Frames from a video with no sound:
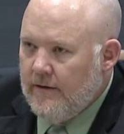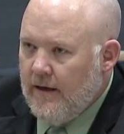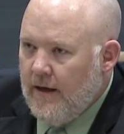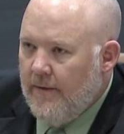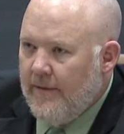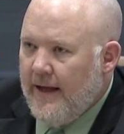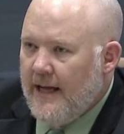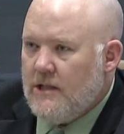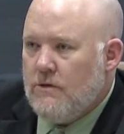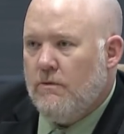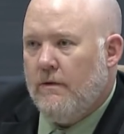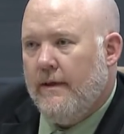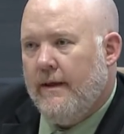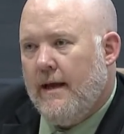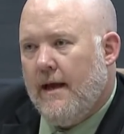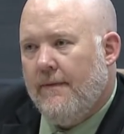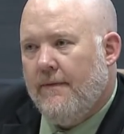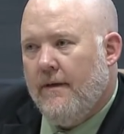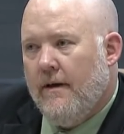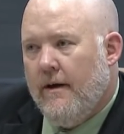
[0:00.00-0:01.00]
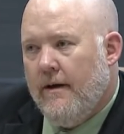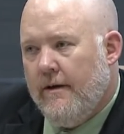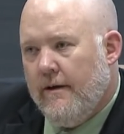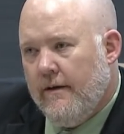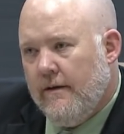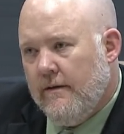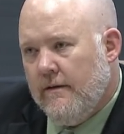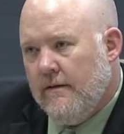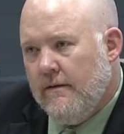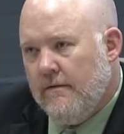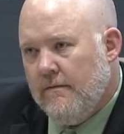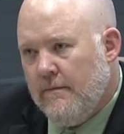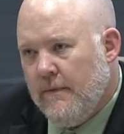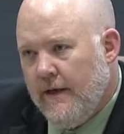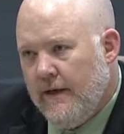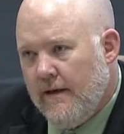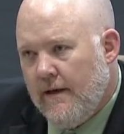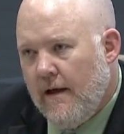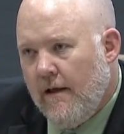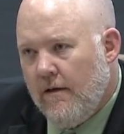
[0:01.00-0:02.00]
and that's where they got the $100
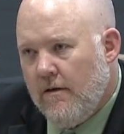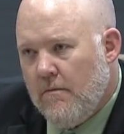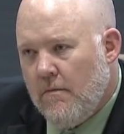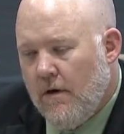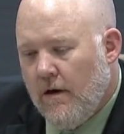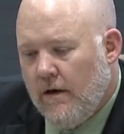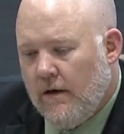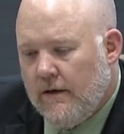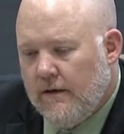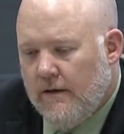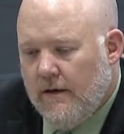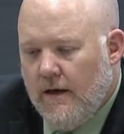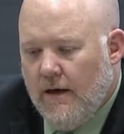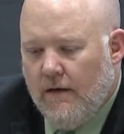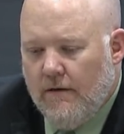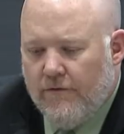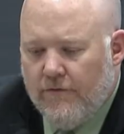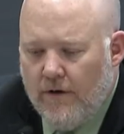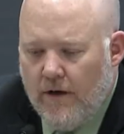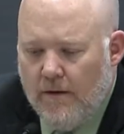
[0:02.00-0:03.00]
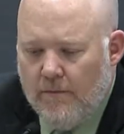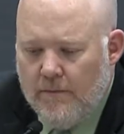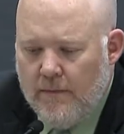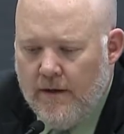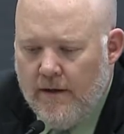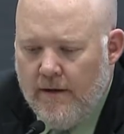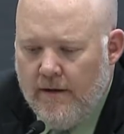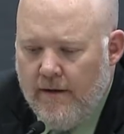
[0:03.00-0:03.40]
million mark from,